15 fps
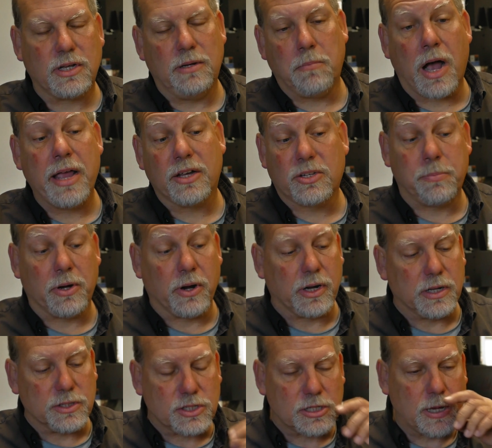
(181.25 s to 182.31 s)
in my
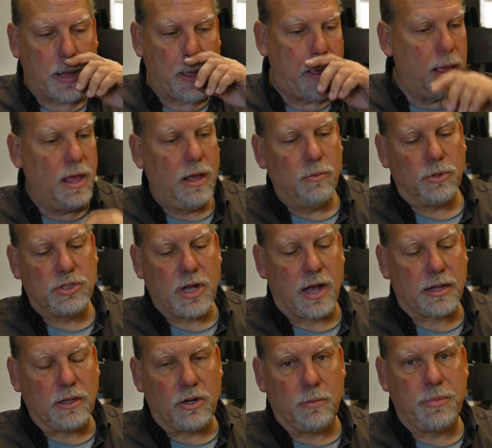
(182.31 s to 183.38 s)
experience, we'll
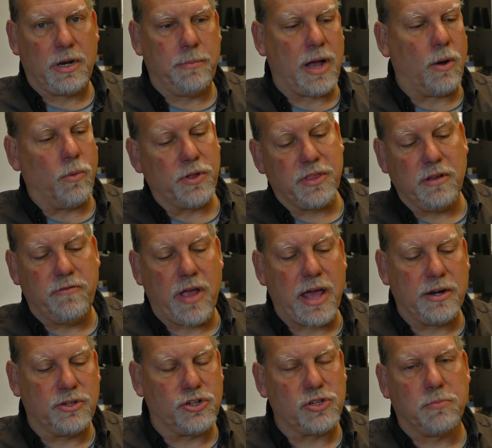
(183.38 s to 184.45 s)
talk a little bit about what the
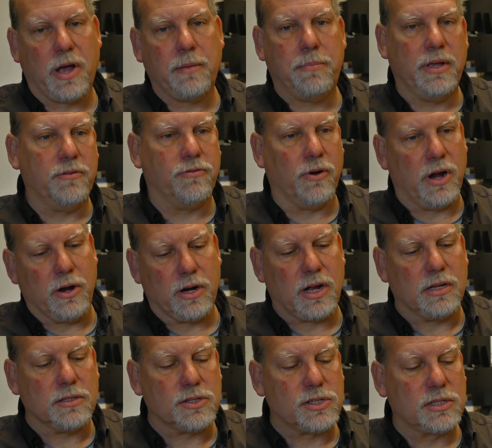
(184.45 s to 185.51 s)
advantages might be for air
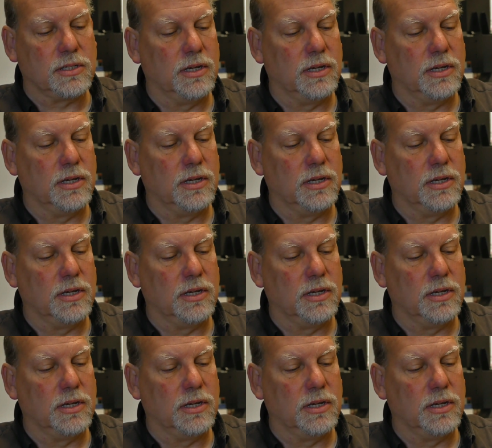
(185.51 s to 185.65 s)
guns.